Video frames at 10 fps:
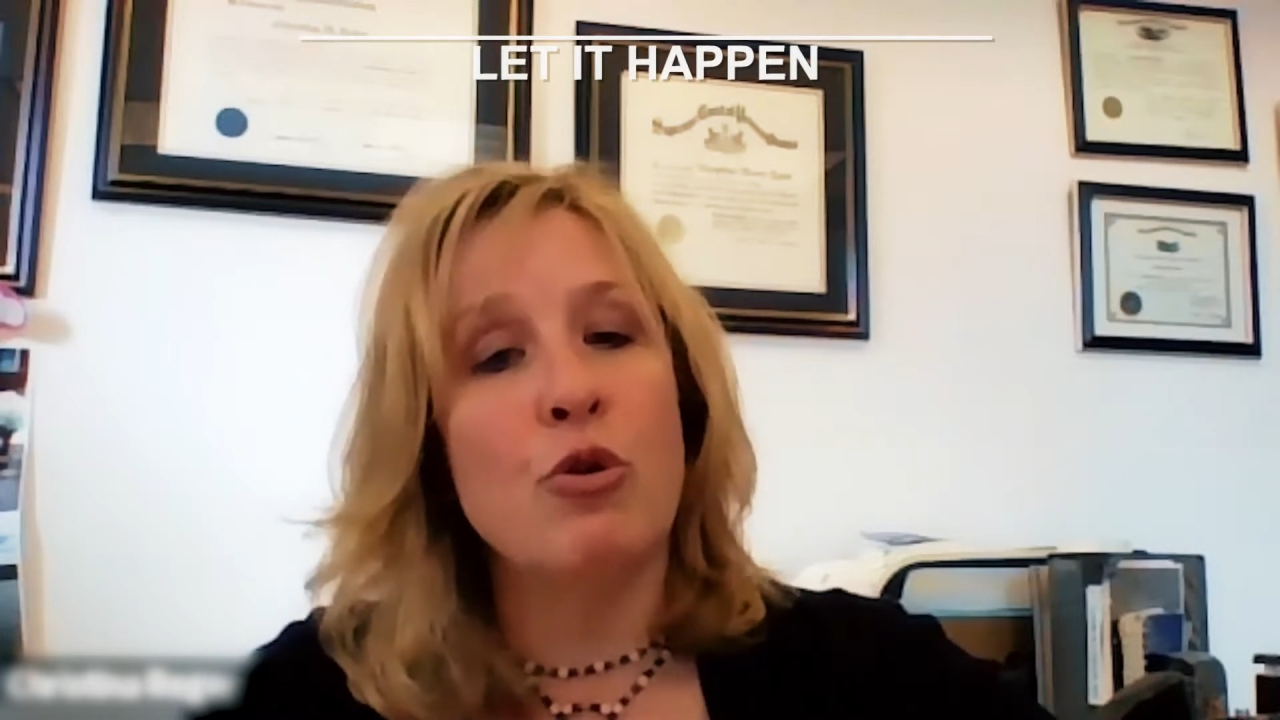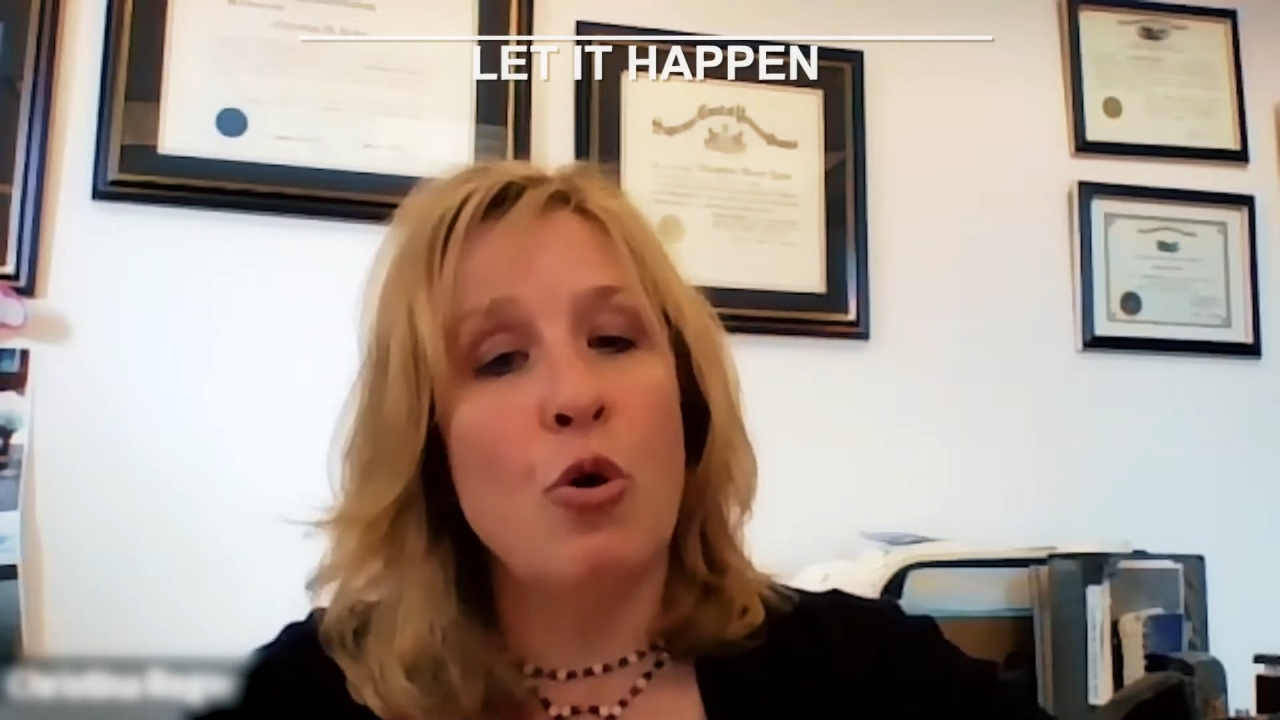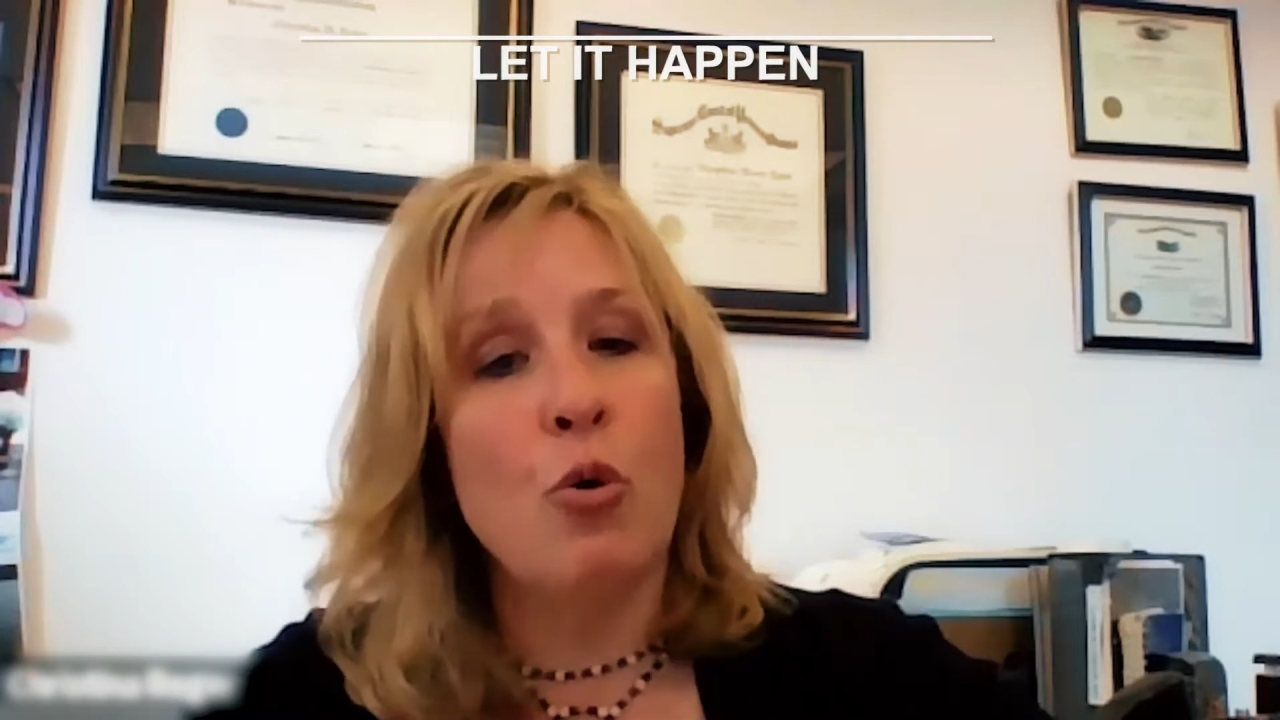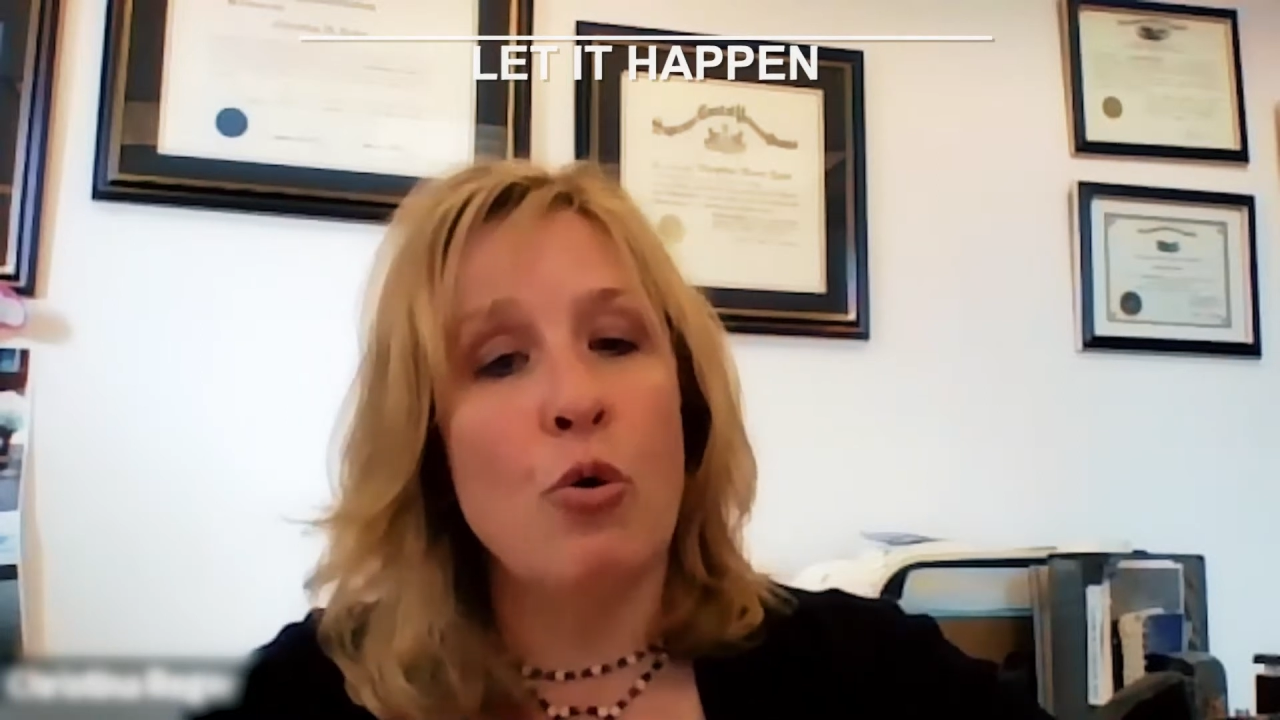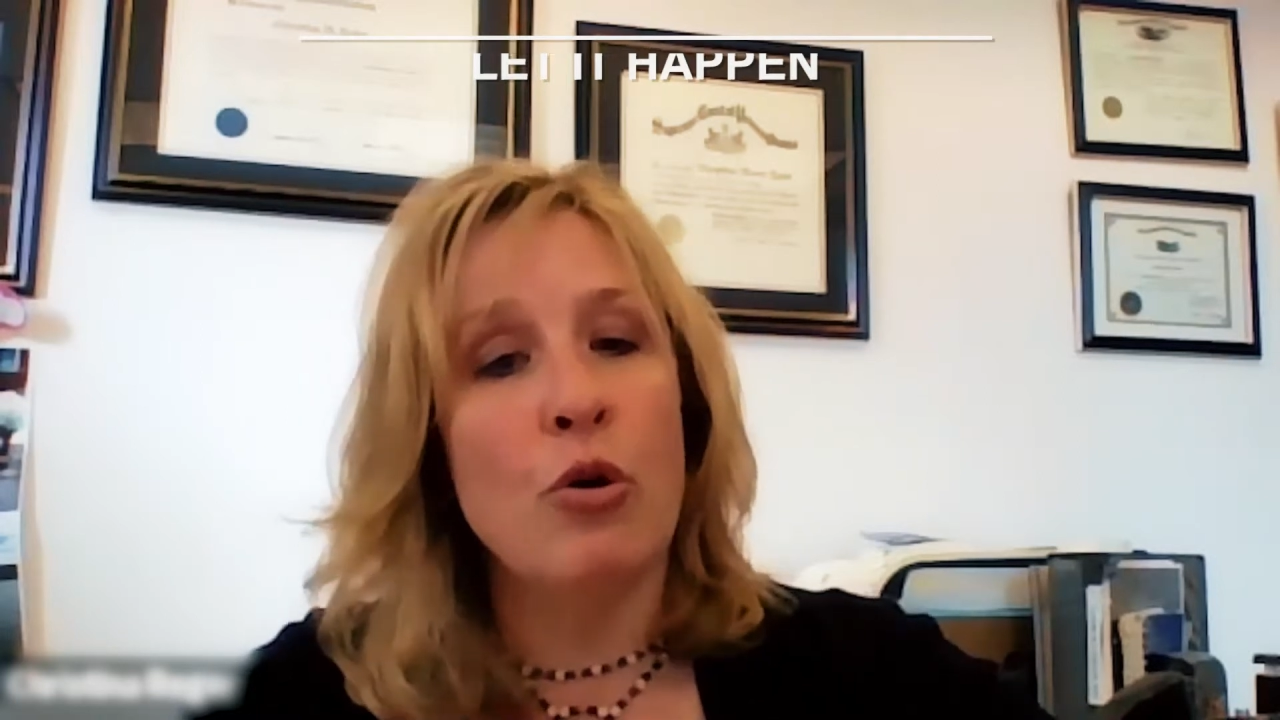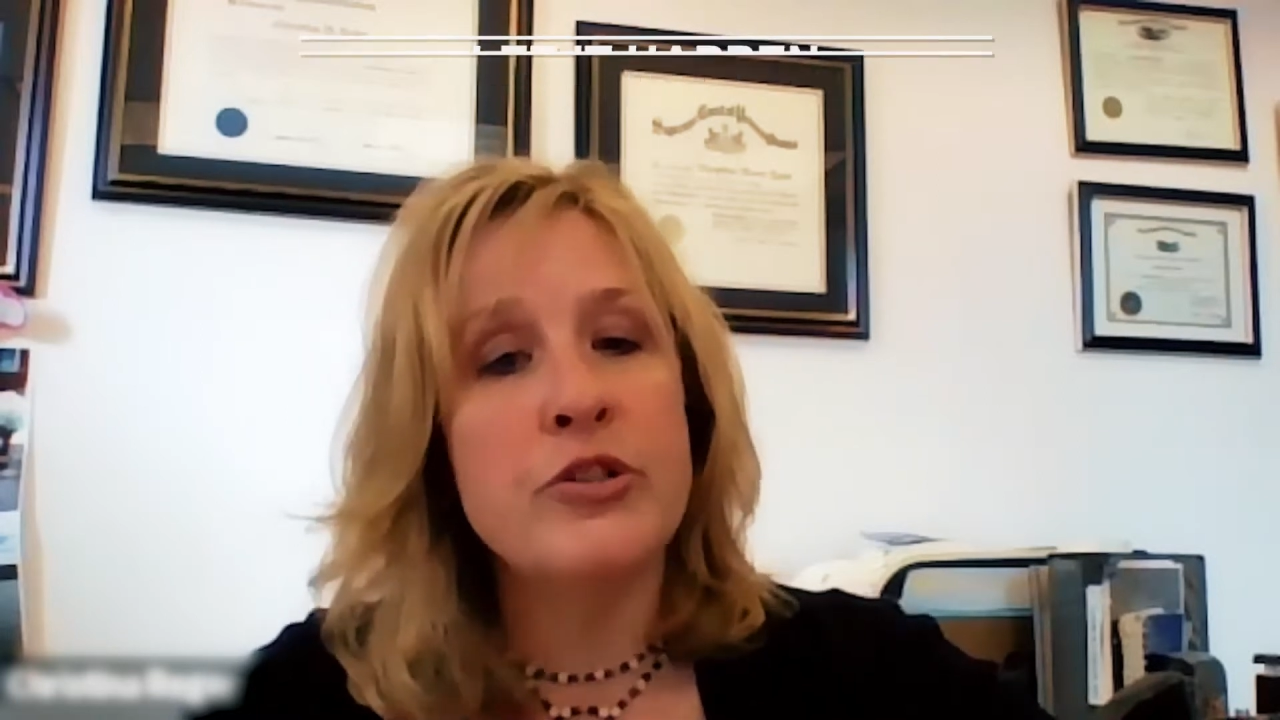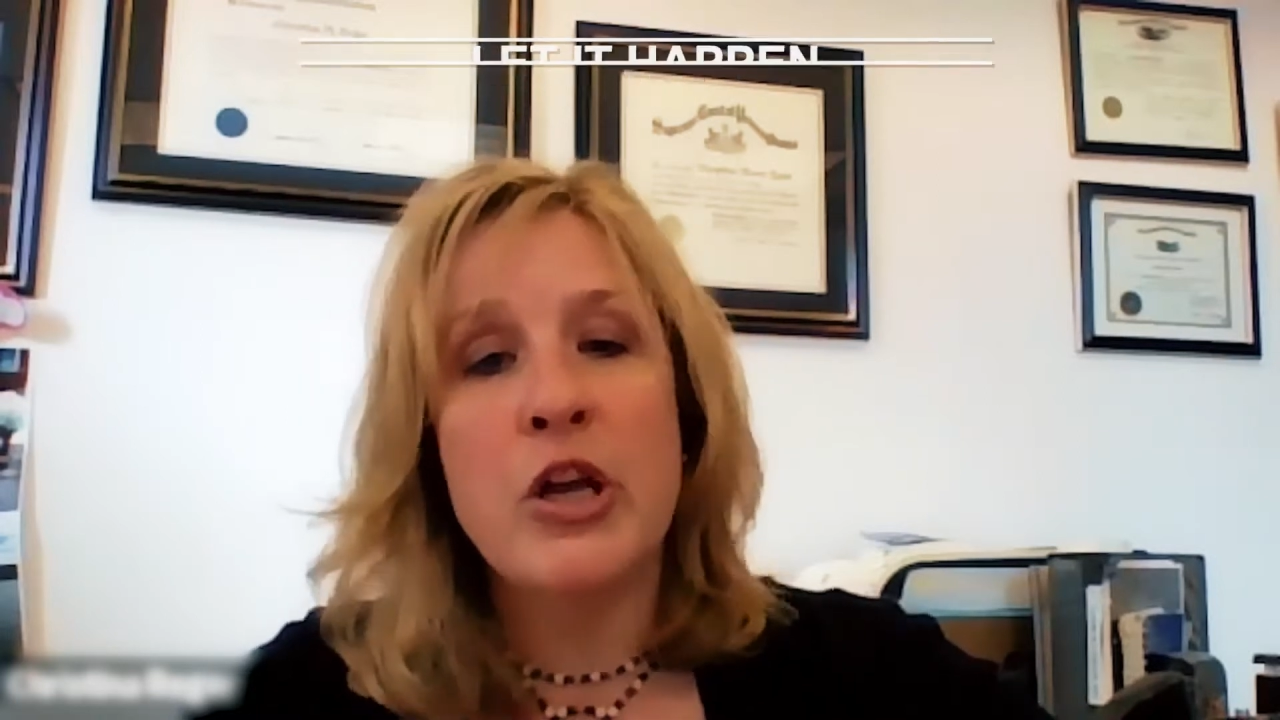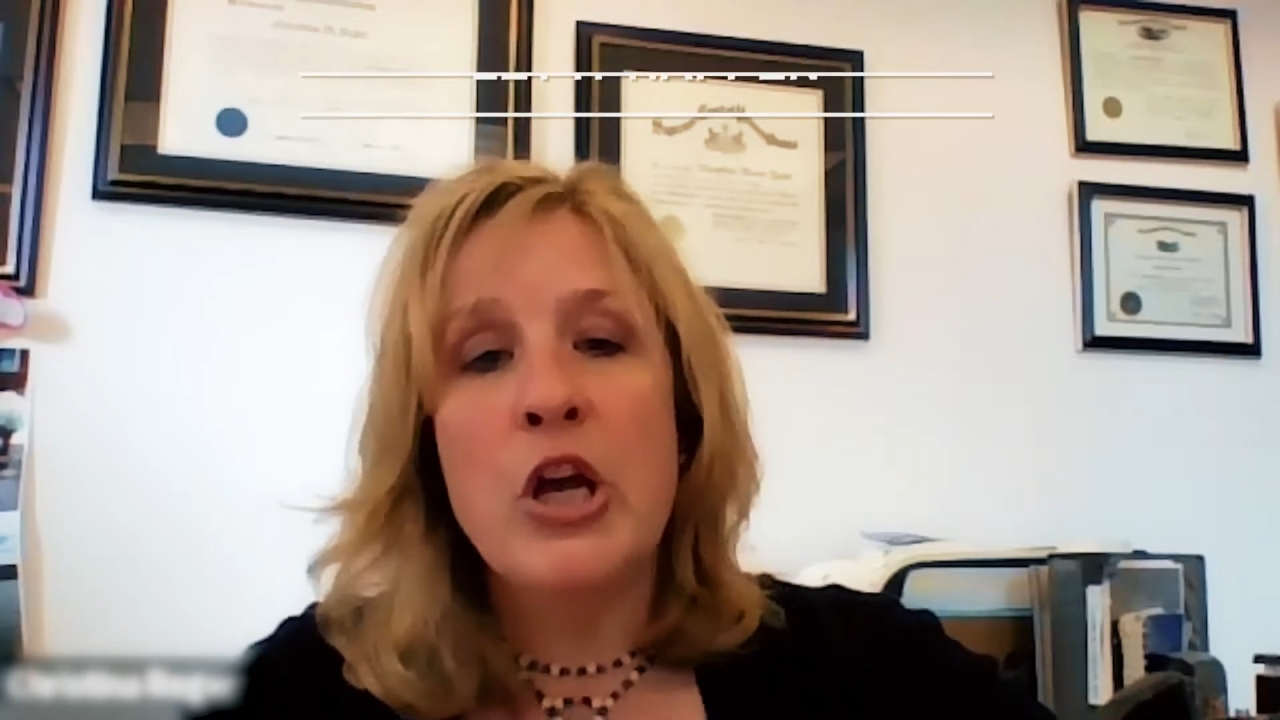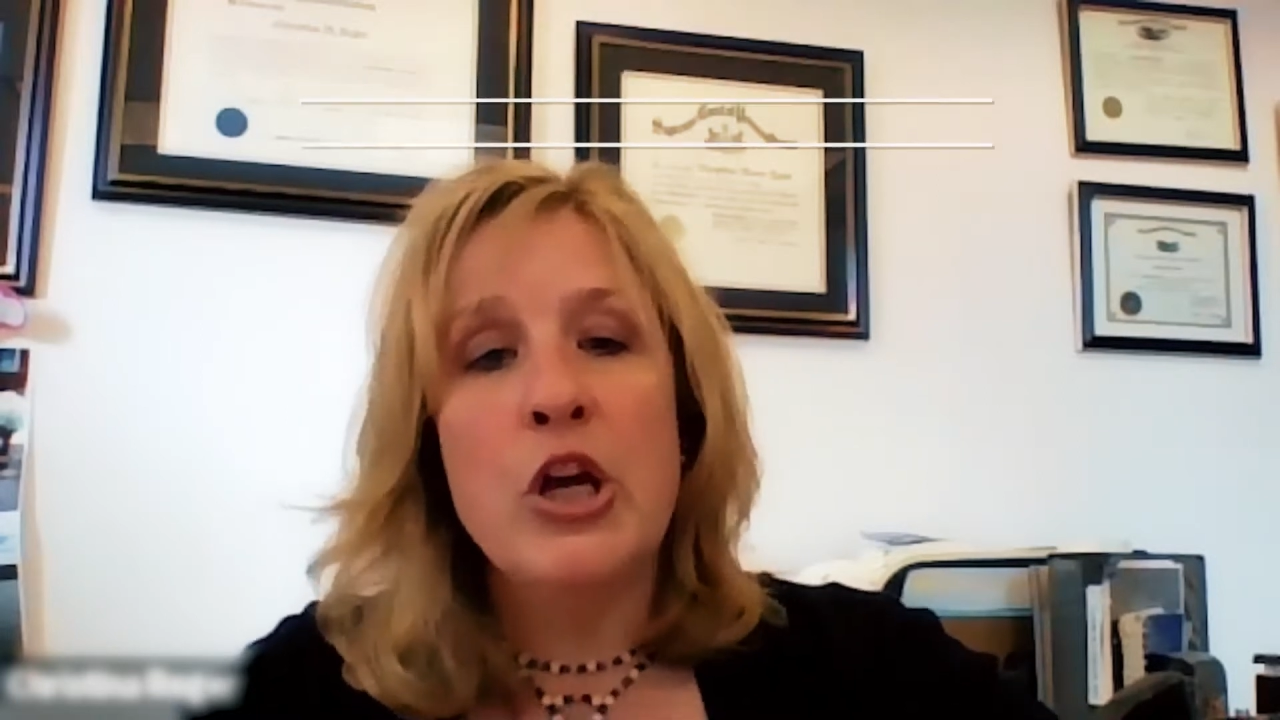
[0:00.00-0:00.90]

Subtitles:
course.